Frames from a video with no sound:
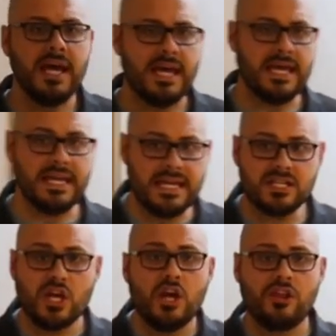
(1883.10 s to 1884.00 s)
it
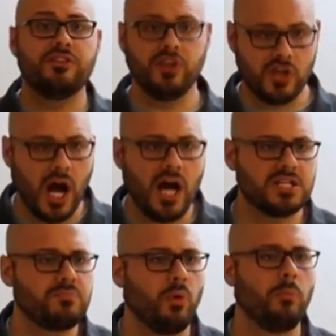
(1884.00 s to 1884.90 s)
is the
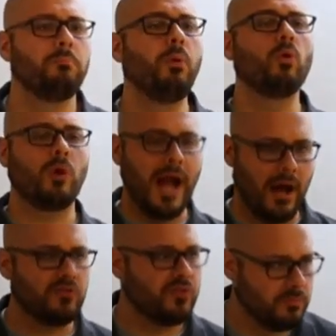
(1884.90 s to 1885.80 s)
gospel bore
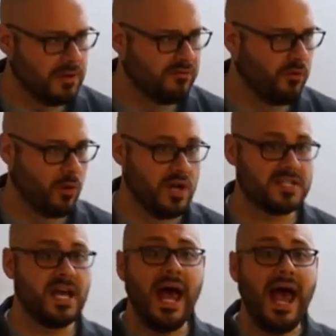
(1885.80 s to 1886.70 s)
out before us,